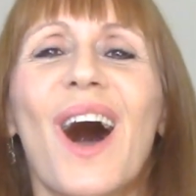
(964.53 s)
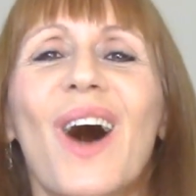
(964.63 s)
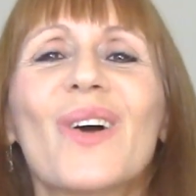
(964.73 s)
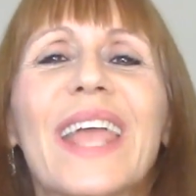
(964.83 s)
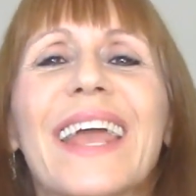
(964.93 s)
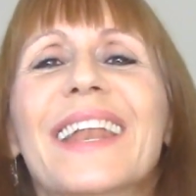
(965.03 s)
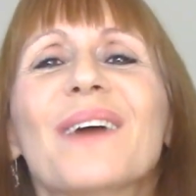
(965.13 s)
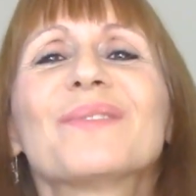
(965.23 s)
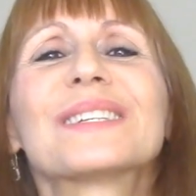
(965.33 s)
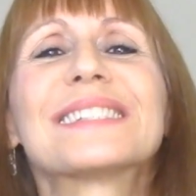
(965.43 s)
Okay,
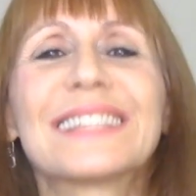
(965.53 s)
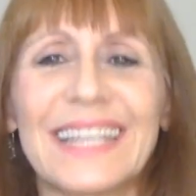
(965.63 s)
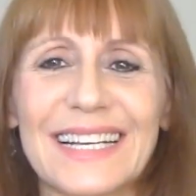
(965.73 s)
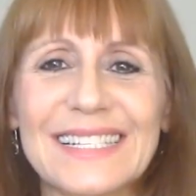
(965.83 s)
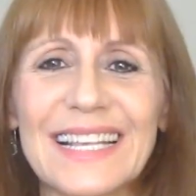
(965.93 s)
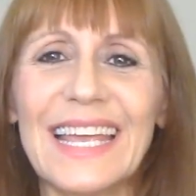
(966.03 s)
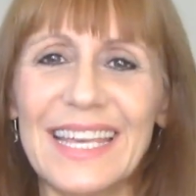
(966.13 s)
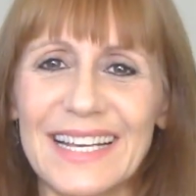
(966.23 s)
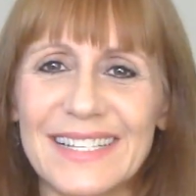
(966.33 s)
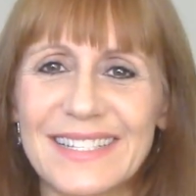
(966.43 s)
number six
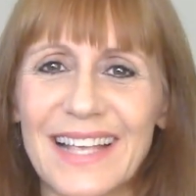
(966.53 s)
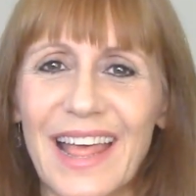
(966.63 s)
is